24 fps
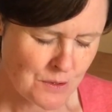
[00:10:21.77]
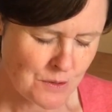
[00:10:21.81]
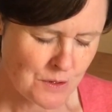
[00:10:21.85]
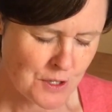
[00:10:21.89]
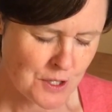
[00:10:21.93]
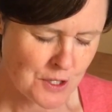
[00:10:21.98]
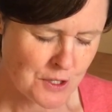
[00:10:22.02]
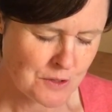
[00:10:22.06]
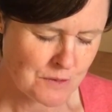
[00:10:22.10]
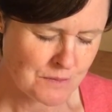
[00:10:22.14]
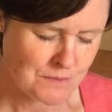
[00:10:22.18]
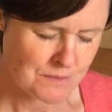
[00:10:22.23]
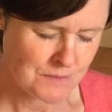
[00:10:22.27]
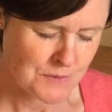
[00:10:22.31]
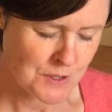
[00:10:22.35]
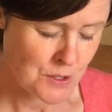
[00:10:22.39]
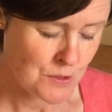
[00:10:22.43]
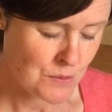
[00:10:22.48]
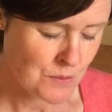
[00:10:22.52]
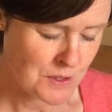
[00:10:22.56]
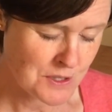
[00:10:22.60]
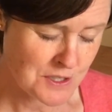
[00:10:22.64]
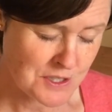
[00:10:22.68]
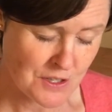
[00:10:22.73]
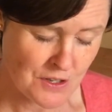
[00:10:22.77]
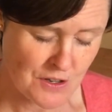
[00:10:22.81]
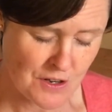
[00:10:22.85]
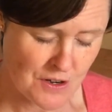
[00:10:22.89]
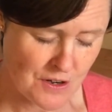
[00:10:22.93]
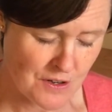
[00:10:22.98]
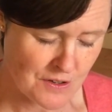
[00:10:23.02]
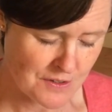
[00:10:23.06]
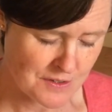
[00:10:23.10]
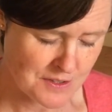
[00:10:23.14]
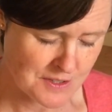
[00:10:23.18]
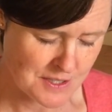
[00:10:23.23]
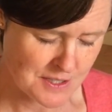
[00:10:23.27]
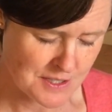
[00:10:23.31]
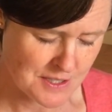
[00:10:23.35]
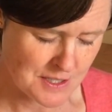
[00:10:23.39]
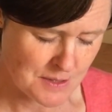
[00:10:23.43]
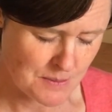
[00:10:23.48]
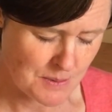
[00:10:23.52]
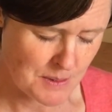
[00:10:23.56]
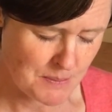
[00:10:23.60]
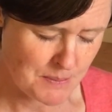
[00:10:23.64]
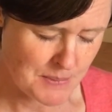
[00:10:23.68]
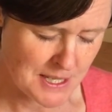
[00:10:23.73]
you that you want our hearts
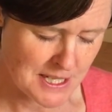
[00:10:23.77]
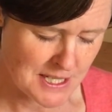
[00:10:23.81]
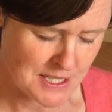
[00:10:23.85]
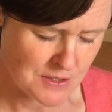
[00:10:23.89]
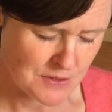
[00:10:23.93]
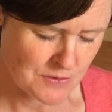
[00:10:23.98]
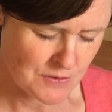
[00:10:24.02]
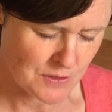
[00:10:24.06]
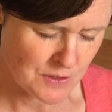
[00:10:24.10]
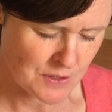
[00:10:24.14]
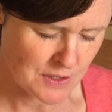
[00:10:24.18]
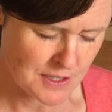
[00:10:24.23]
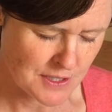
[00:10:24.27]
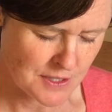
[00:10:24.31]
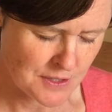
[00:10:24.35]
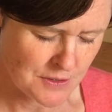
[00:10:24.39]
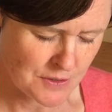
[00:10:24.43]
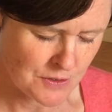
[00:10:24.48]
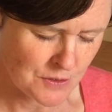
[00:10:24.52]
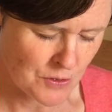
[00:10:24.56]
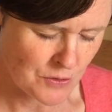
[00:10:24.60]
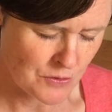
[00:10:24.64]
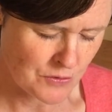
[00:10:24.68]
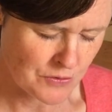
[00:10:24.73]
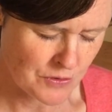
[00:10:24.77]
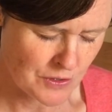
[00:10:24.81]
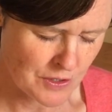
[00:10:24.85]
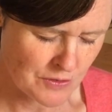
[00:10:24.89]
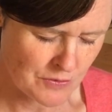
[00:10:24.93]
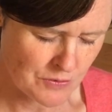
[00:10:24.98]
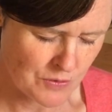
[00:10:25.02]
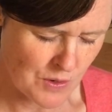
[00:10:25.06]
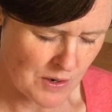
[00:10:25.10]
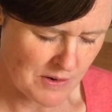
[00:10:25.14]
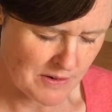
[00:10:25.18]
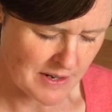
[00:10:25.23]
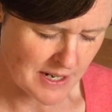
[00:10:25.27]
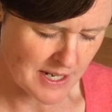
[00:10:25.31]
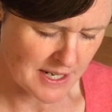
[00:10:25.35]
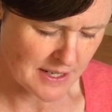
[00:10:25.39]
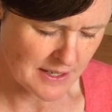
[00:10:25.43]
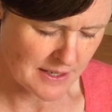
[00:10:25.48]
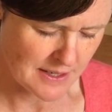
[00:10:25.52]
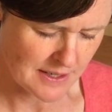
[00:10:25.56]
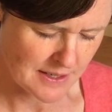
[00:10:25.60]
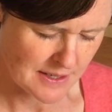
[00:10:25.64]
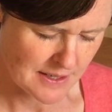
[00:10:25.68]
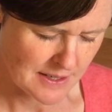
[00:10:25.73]
to be peaceful and not full of
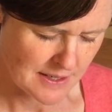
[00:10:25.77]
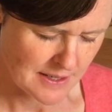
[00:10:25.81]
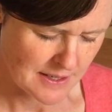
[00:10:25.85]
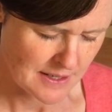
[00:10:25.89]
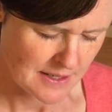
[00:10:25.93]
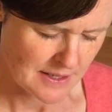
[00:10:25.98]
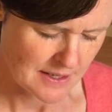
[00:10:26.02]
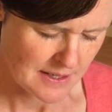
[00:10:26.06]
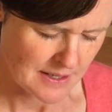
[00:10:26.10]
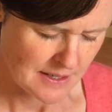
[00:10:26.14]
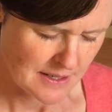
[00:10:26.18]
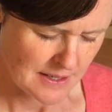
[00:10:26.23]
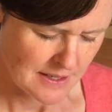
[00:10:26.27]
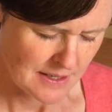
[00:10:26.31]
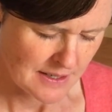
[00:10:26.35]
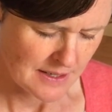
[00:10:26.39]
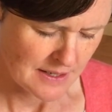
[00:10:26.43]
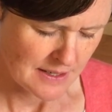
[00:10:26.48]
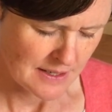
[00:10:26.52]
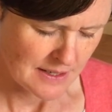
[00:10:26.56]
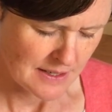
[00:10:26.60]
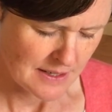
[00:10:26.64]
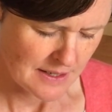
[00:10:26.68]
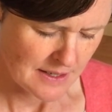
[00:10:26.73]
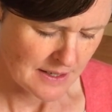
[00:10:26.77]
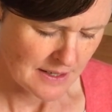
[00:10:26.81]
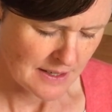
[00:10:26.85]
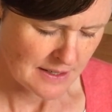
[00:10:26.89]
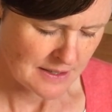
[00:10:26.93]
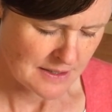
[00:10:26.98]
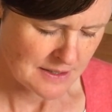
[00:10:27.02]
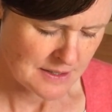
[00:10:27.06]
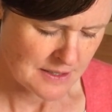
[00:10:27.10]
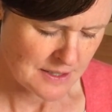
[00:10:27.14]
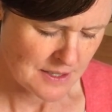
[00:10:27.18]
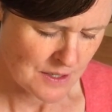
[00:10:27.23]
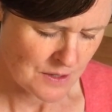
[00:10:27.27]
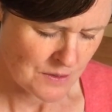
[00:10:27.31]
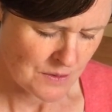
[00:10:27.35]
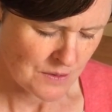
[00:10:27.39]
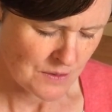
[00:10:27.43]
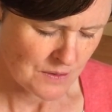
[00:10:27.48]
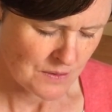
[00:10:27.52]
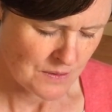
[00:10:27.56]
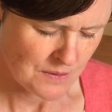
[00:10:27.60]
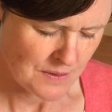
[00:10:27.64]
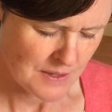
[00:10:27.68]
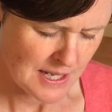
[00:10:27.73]
worry. And
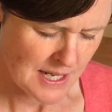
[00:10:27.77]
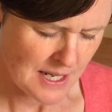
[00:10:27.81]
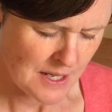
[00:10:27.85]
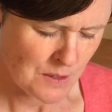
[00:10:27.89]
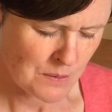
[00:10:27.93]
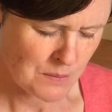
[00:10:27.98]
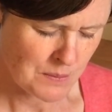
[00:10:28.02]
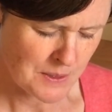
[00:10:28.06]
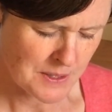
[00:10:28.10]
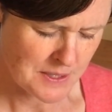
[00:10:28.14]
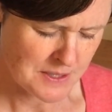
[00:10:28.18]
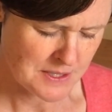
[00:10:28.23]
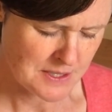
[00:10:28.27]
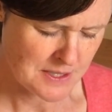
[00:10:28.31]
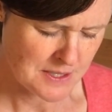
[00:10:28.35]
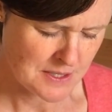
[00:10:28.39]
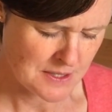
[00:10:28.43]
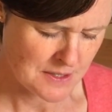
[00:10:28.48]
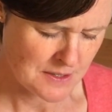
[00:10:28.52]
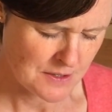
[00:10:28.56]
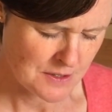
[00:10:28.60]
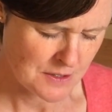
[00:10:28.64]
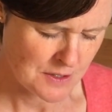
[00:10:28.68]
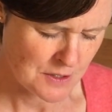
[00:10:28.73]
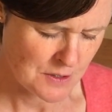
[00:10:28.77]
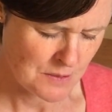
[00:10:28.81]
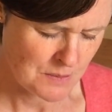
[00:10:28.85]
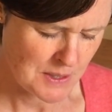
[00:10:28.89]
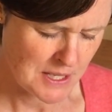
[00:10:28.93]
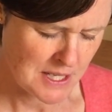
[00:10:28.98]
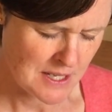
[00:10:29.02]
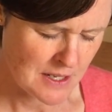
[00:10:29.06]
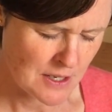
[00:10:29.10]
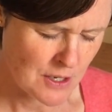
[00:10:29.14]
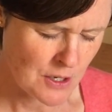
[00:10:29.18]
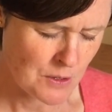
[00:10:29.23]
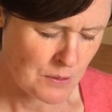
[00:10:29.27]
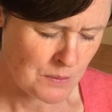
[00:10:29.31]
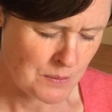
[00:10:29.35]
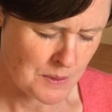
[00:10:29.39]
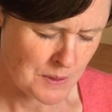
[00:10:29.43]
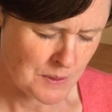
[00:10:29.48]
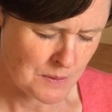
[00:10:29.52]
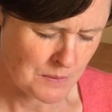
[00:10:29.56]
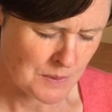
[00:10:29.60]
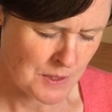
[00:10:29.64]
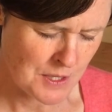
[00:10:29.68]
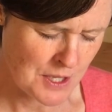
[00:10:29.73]
so help us to be
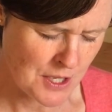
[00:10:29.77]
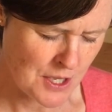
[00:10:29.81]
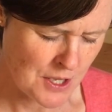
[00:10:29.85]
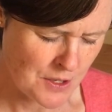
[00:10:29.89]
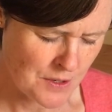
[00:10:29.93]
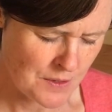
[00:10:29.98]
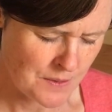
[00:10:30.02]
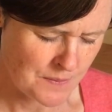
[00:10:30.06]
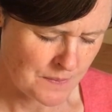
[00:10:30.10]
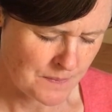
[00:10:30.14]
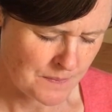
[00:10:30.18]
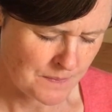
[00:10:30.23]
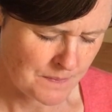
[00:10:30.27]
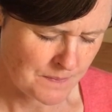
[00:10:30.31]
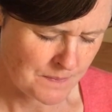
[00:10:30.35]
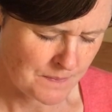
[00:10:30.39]
open with you.